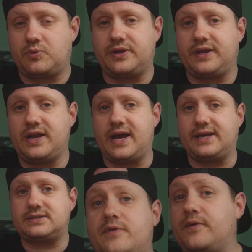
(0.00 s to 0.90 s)
really
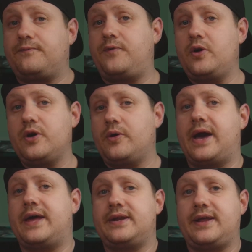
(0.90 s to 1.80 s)
nice. For photo
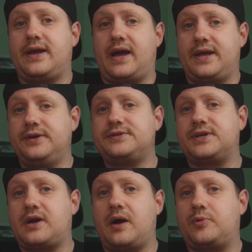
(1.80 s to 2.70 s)
editing, I use
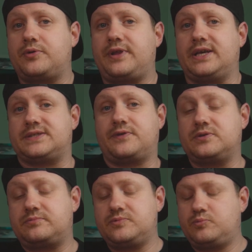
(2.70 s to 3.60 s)
a couple things. For
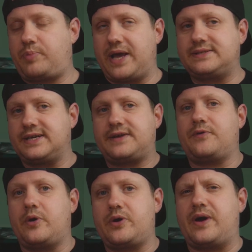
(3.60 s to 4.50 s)
basic
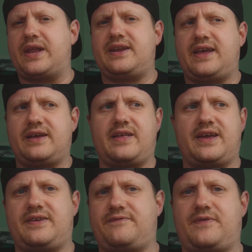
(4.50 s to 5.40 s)
photo editing,
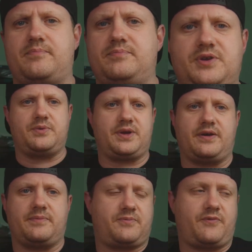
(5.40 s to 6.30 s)
like if I'm doing
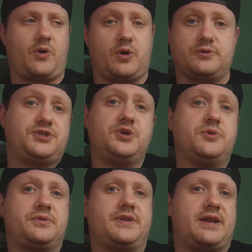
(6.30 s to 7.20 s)
a photo
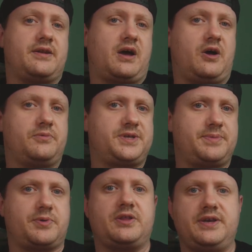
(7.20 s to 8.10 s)
shoot, then I'll
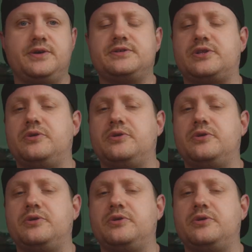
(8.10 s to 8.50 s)
typically use